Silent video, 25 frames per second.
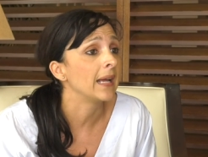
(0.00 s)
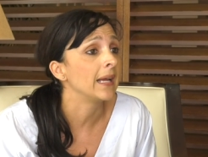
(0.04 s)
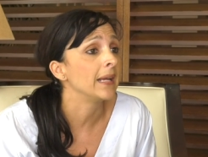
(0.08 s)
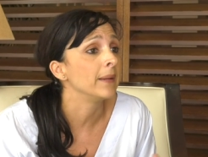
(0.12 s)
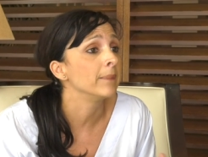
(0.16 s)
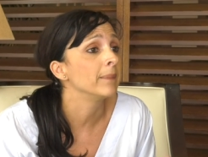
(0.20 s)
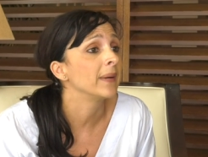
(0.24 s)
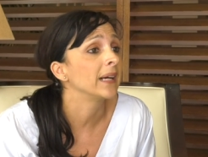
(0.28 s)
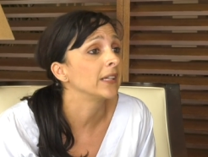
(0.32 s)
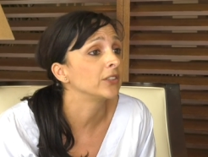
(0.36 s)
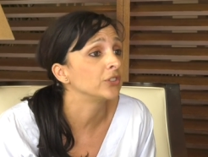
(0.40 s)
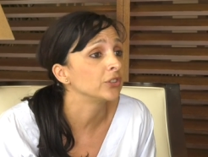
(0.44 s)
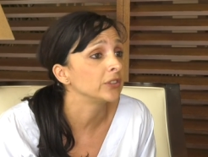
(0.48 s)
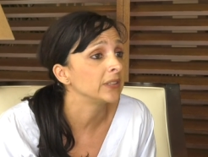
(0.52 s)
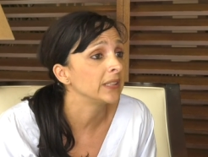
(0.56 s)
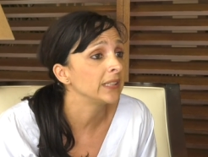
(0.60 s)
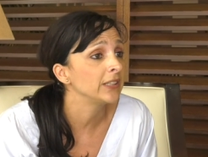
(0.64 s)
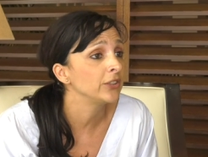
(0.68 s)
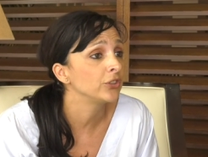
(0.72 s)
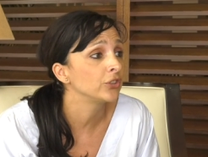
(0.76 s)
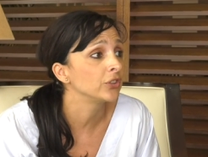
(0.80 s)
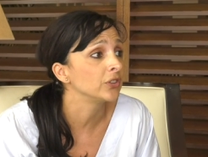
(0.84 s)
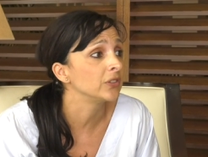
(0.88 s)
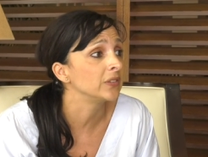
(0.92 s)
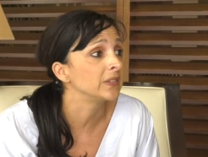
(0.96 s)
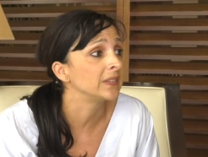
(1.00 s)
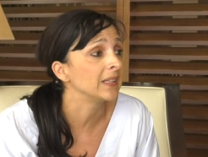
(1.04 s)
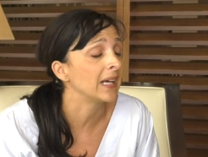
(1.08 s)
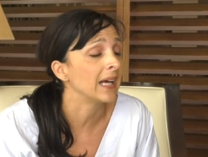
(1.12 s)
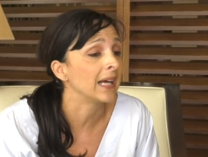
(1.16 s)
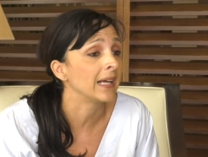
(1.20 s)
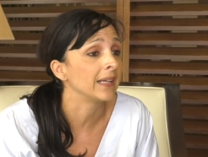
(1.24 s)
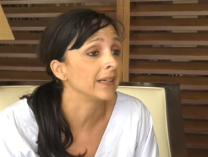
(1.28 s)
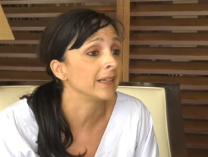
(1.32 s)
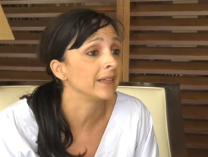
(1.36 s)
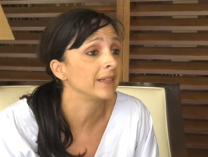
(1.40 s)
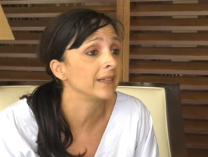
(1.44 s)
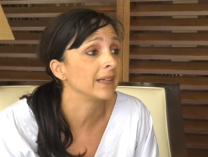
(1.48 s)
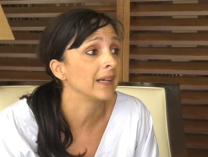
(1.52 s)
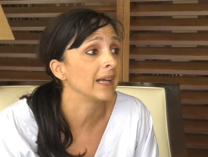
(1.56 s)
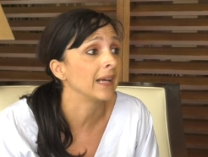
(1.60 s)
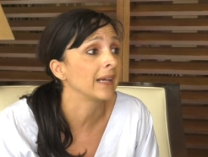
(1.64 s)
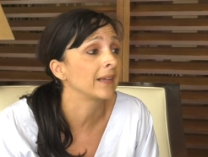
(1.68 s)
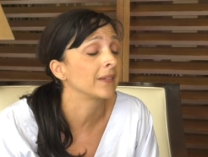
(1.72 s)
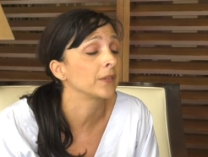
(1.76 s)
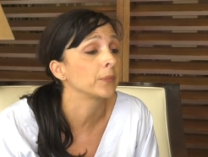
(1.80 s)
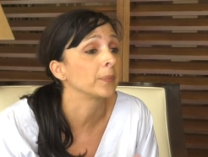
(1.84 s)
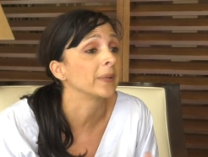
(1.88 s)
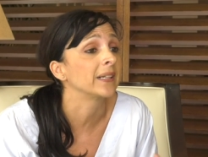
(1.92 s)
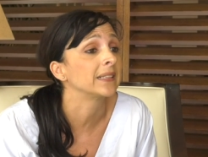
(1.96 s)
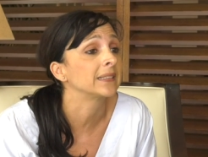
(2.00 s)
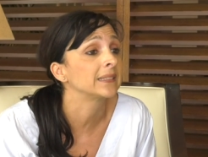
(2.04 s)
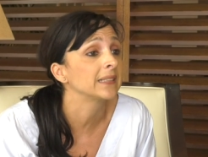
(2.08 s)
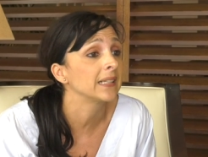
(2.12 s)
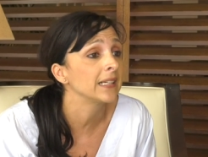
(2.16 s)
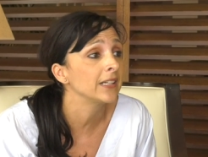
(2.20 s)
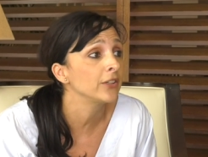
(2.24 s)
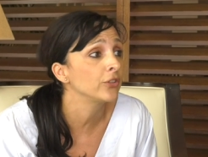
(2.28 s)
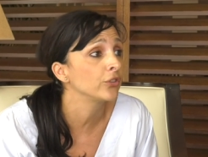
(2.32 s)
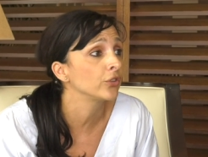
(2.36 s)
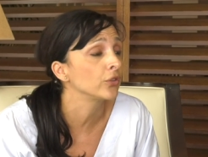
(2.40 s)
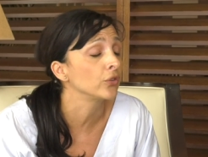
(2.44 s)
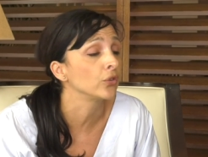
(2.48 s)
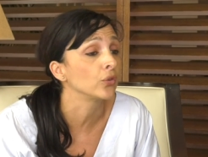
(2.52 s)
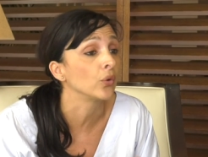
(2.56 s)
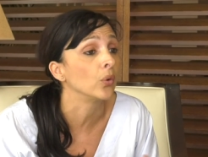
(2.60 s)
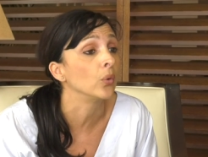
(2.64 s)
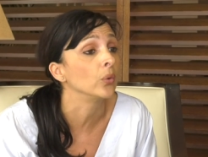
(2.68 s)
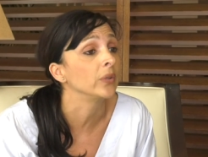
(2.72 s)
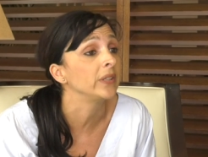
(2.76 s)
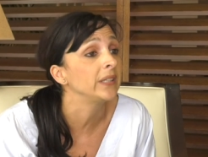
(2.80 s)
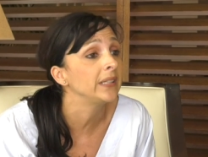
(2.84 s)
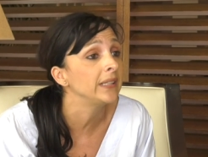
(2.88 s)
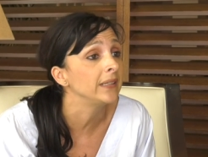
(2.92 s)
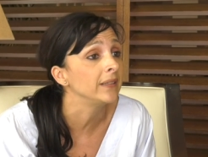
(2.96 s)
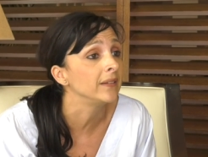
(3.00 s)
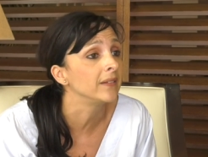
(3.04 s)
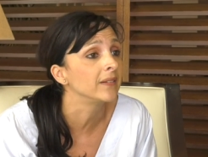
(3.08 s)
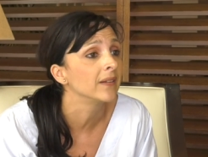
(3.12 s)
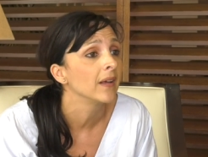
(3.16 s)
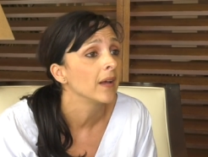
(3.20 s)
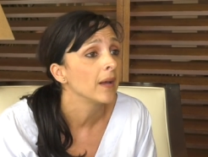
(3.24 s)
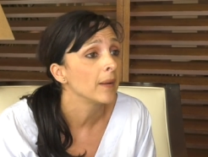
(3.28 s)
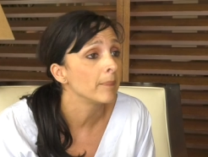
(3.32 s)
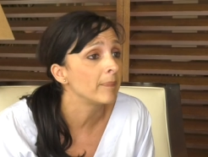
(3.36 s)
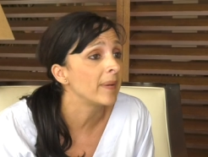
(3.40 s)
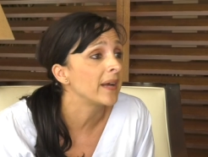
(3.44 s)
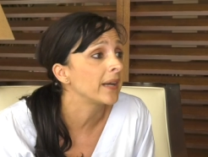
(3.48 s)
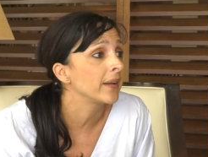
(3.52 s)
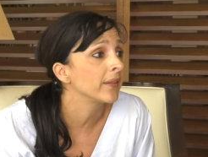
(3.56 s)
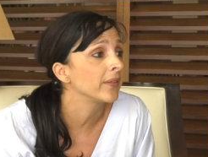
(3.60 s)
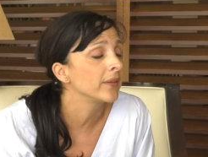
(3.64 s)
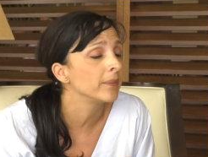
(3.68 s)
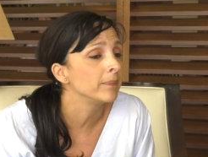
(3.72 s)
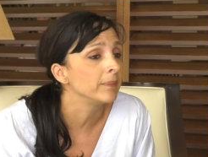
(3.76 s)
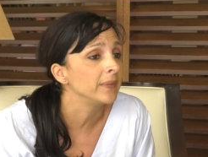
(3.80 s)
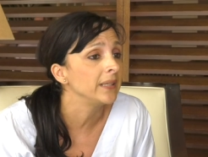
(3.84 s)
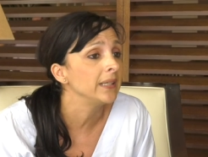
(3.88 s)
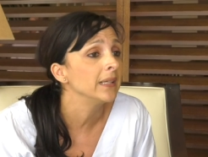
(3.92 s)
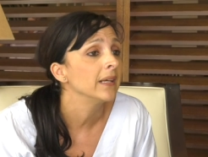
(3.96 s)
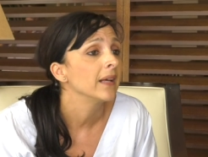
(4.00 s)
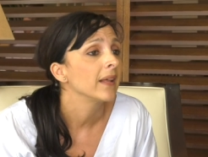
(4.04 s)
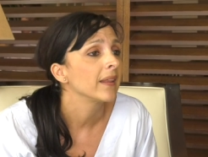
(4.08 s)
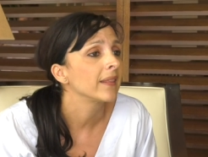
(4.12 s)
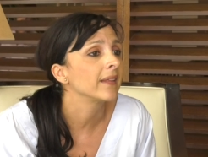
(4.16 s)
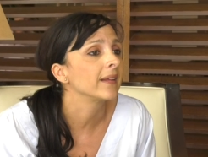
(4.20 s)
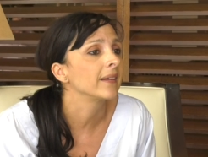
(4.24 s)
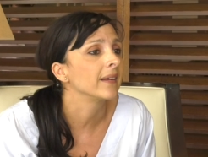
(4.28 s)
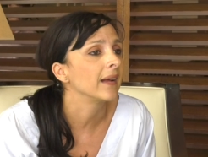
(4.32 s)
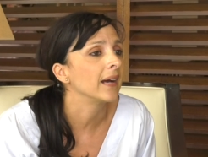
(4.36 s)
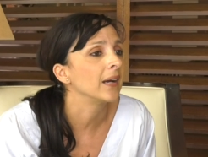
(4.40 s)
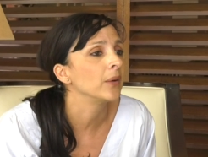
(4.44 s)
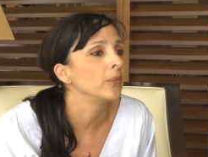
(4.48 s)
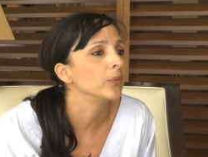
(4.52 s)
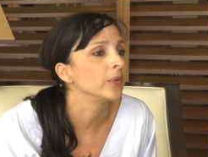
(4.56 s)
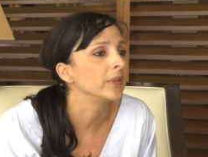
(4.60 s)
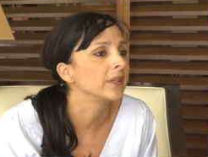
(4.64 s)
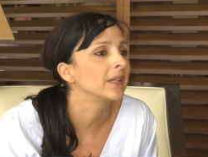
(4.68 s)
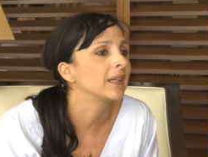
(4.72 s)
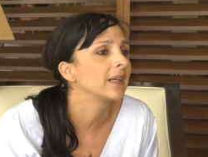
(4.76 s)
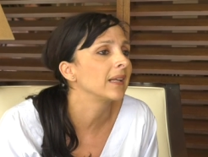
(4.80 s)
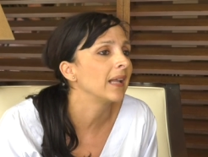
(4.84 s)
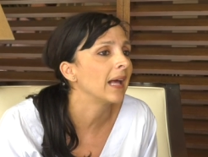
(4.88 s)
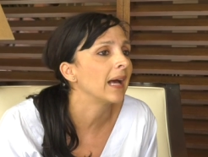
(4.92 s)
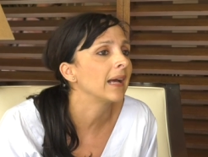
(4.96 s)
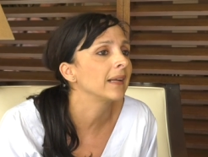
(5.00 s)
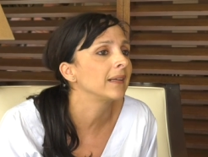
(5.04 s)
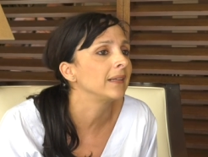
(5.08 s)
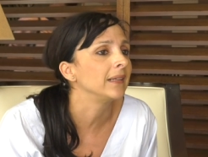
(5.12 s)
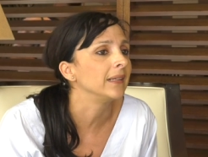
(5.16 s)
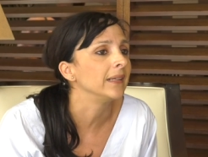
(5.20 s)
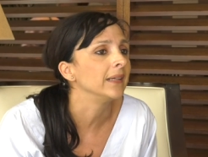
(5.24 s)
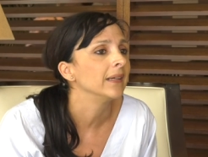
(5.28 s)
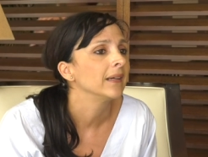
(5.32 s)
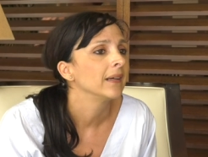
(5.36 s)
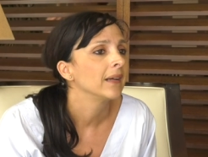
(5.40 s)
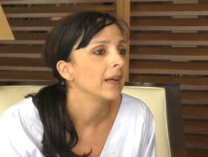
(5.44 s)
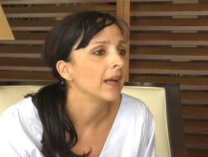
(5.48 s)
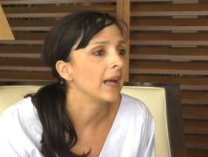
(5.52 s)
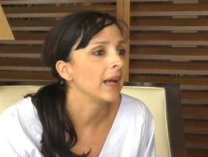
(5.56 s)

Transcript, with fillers: imaginations and expectations or needs better than me, then I would gladly